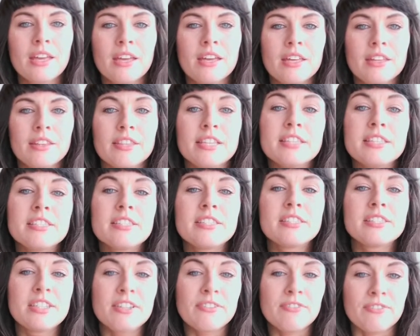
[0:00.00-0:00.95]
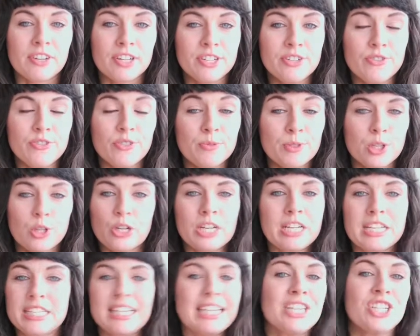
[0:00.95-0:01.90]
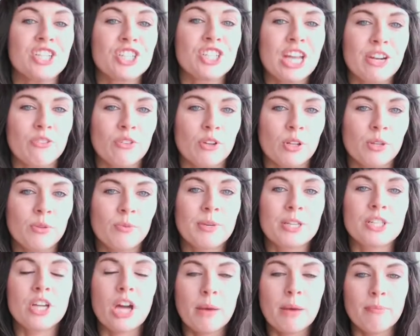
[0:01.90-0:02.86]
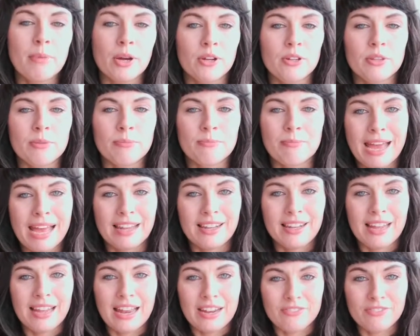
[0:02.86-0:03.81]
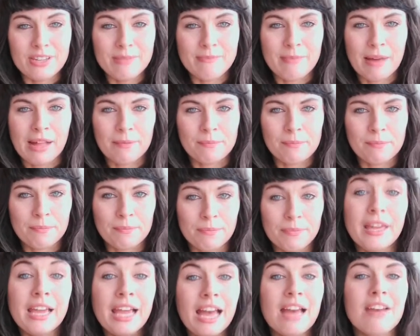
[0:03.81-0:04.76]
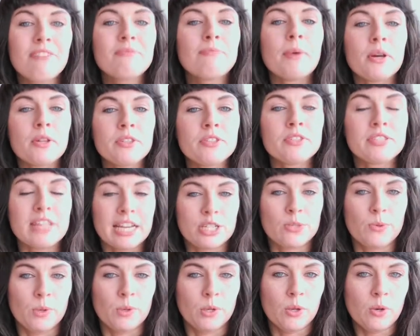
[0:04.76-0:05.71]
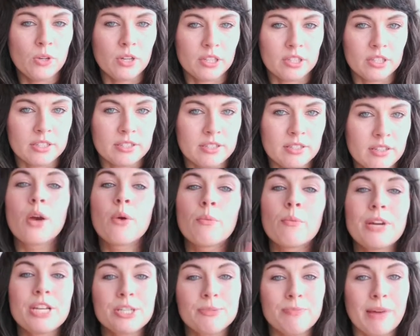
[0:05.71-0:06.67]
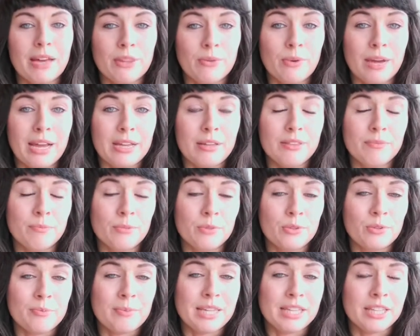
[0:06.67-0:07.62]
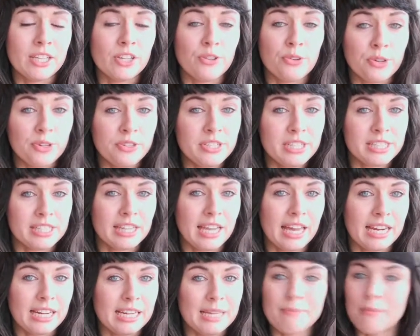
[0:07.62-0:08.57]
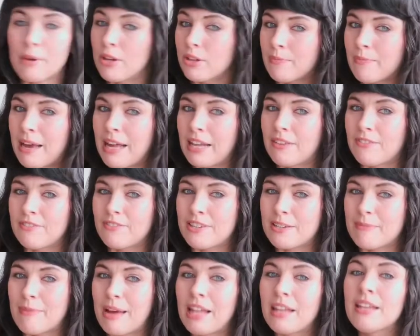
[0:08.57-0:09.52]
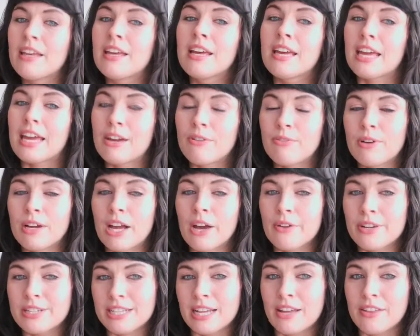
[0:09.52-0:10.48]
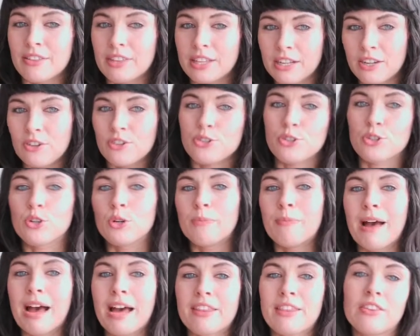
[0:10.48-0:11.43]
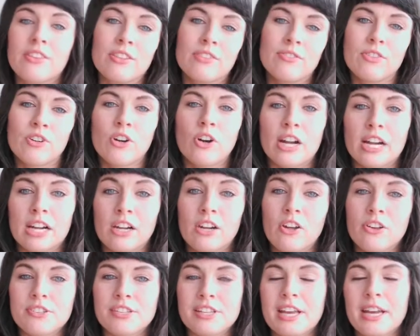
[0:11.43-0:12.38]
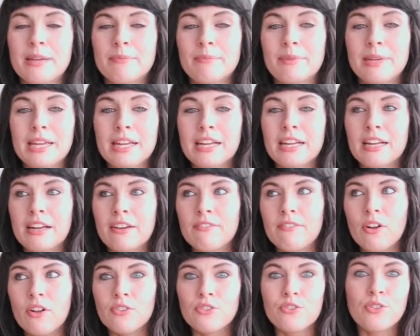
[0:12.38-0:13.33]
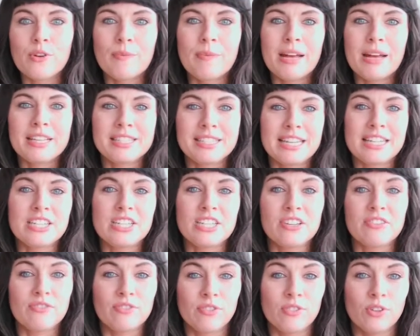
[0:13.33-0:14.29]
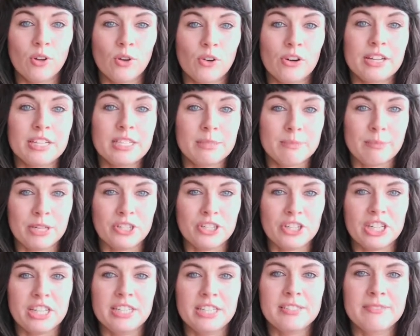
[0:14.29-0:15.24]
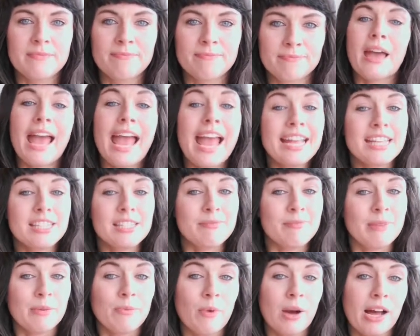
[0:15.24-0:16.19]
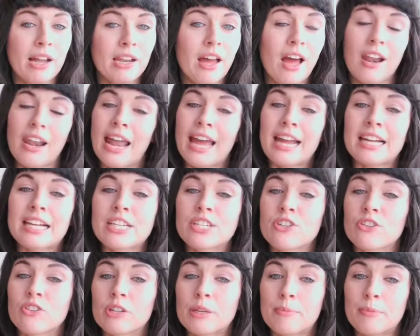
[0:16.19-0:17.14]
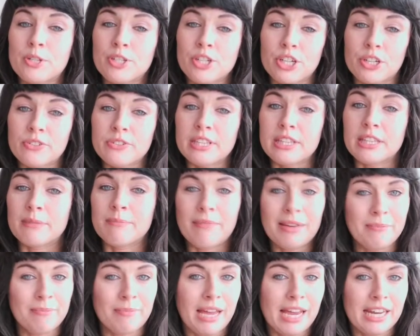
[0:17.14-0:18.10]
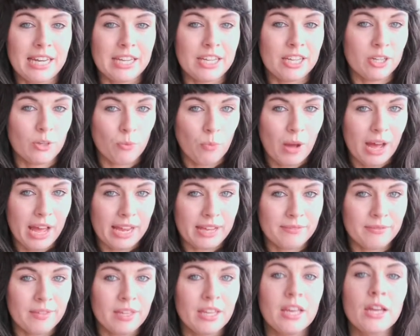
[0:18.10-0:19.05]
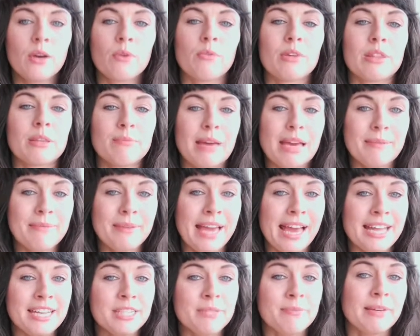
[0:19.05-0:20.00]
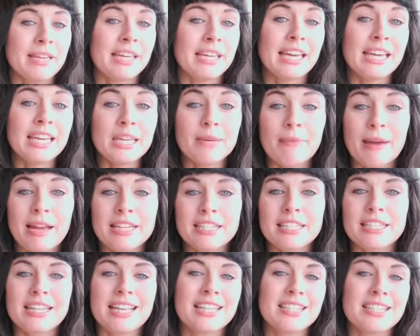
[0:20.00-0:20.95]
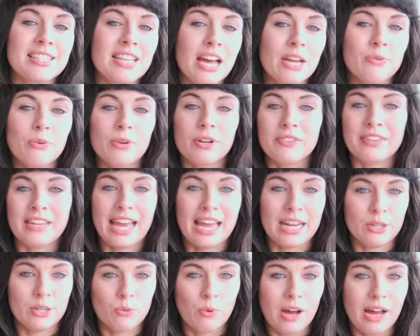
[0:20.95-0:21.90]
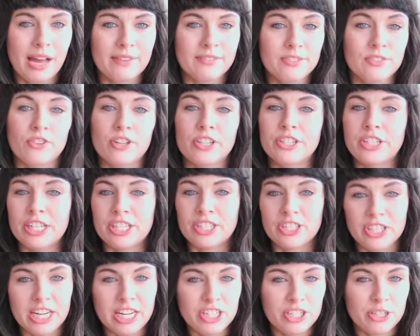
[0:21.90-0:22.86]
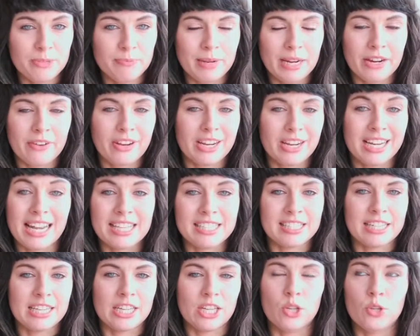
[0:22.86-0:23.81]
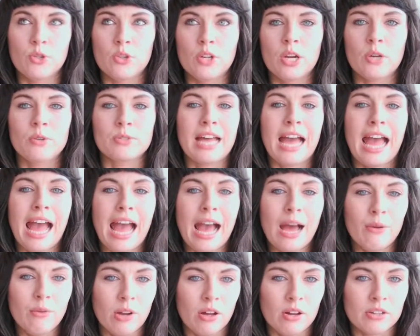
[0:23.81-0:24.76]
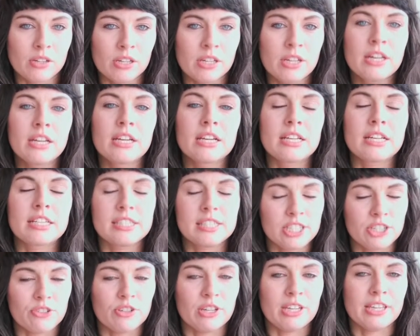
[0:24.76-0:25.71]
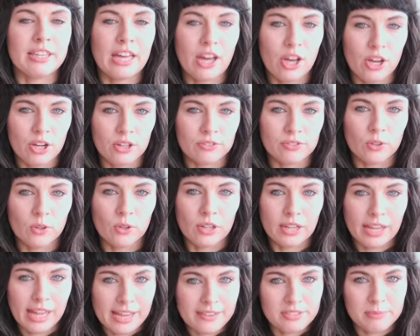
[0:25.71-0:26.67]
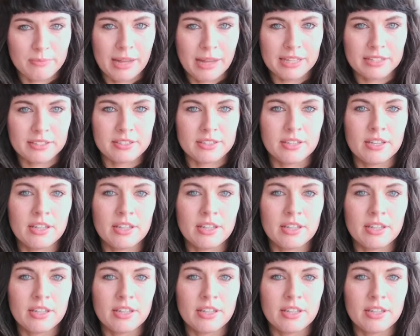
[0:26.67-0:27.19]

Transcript: This is different from trees in general, which are both male and female. They have both sexual organs, which, by the way, would mean that Groot is likely both male and female if we're going down the logical path of the Flori Colossi being evolved from a sentient flora species. Ants, meanwhile, are likely to reproduce in the mammalian way, with the baby ant being incubated inside one of the antwives for a gestation period lasting who knows how long, considering their overall lifespans.